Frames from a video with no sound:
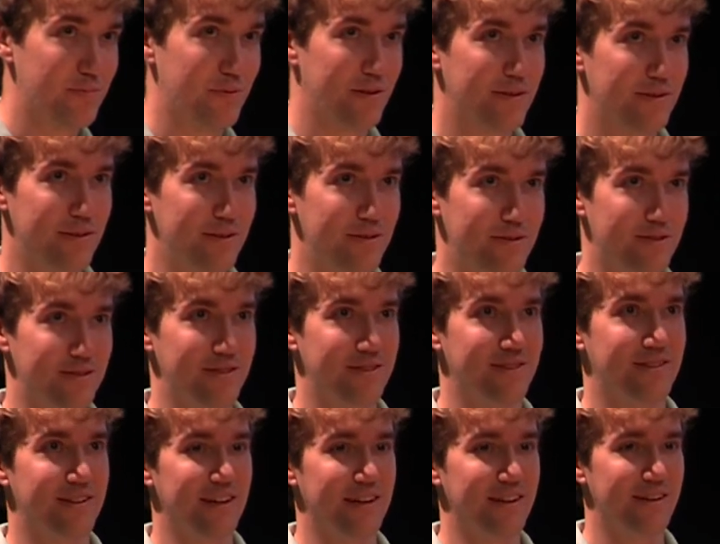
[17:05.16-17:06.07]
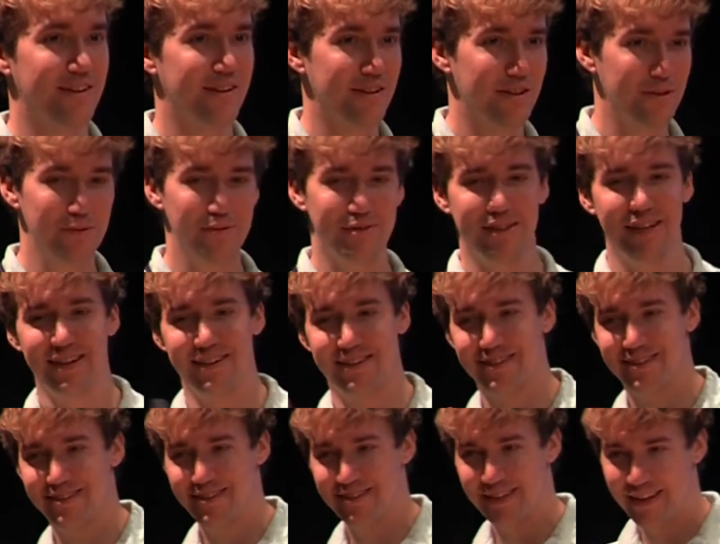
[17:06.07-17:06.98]
one user state, use that
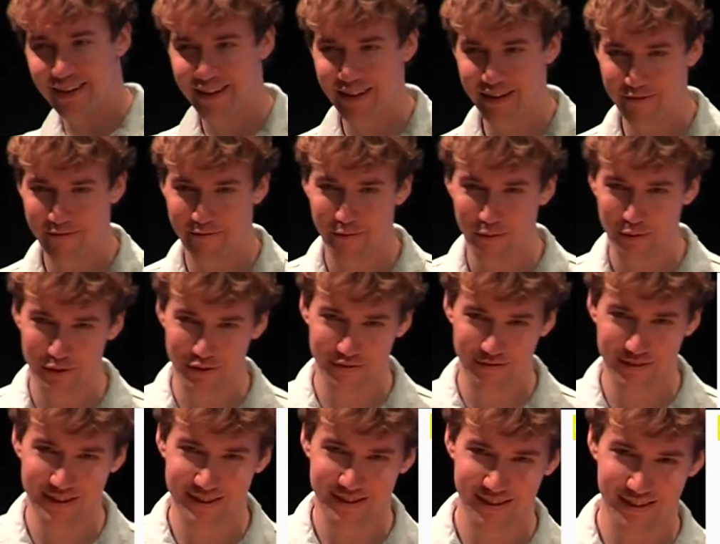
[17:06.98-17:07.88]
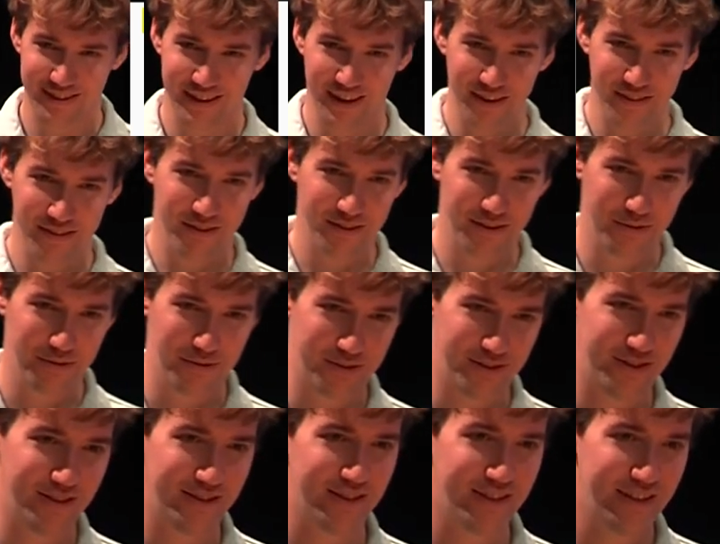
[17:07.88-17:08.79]
to send a forgery to the other
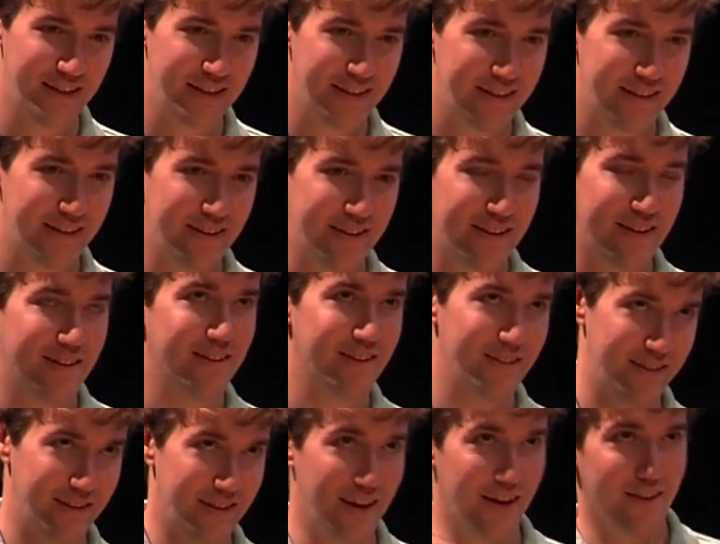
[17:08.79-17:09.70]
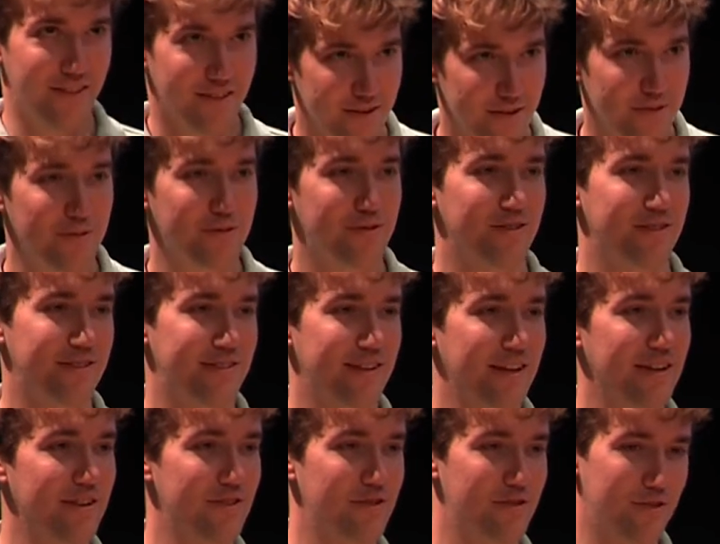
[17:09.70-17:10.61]
user, the other user
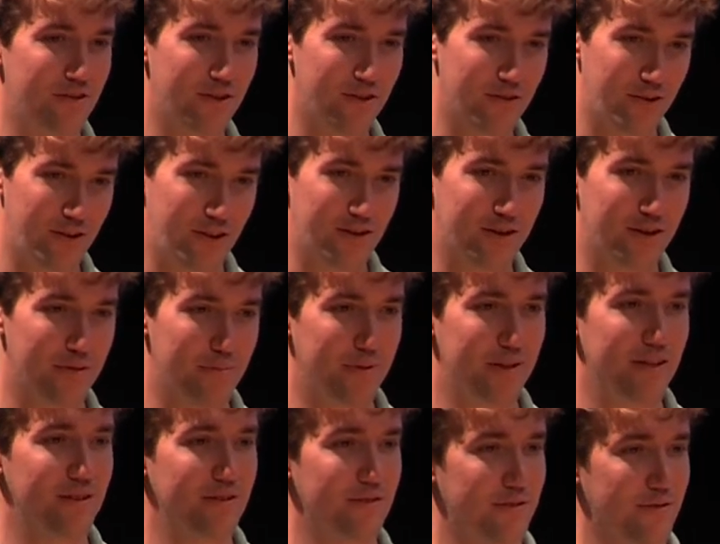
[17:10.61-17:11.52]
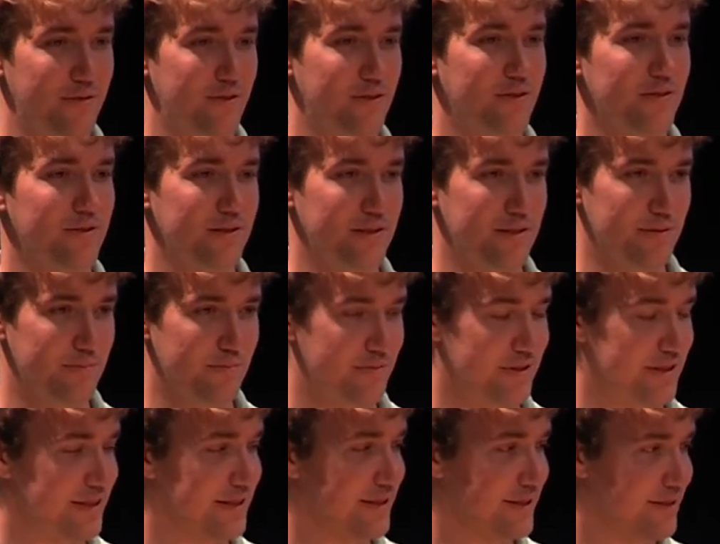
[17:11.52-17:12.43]
state should no longer be useful in
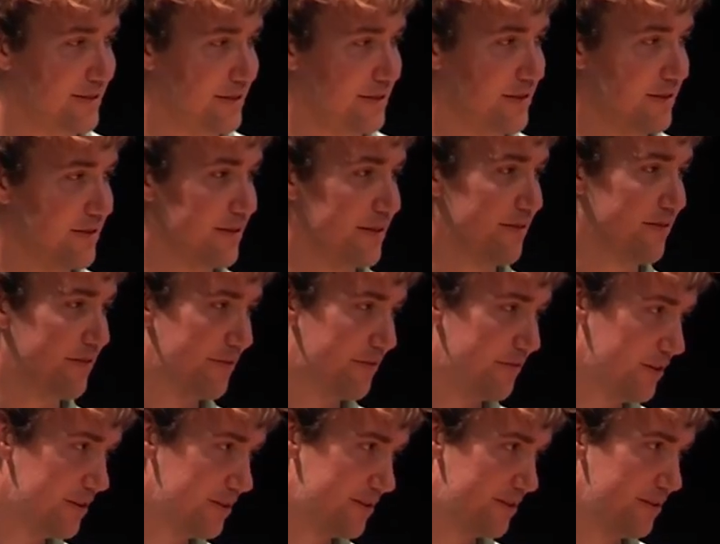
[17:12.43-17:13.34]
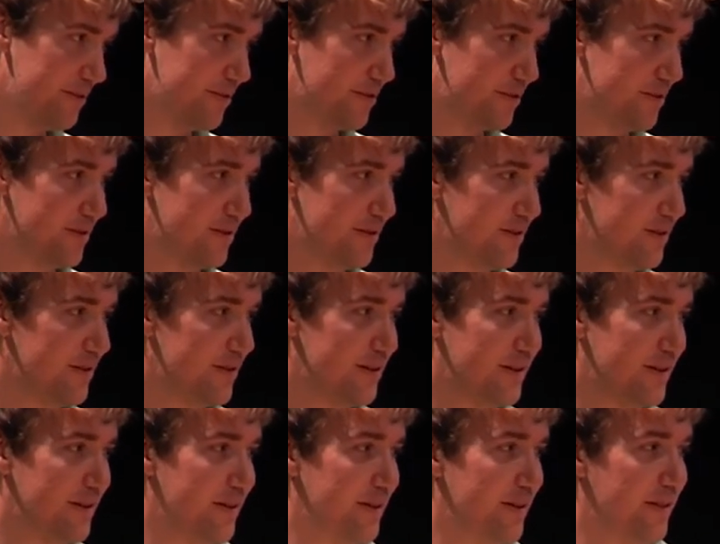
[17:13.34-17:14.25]
breaching security of the first user.
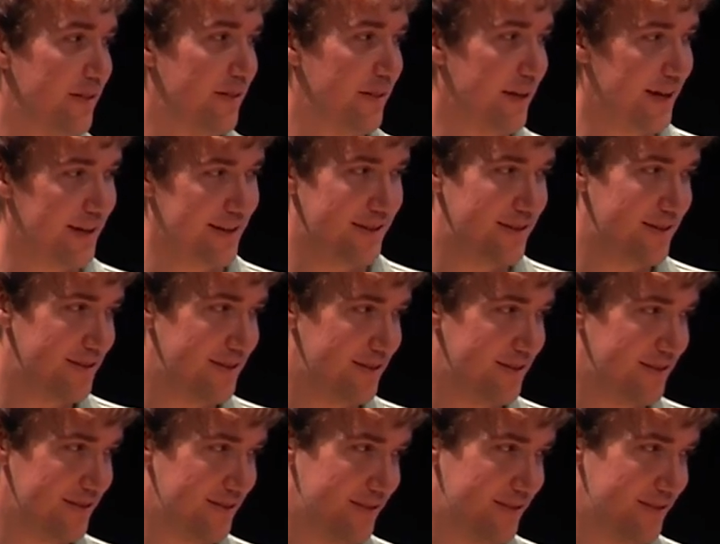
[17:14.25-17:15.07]
That's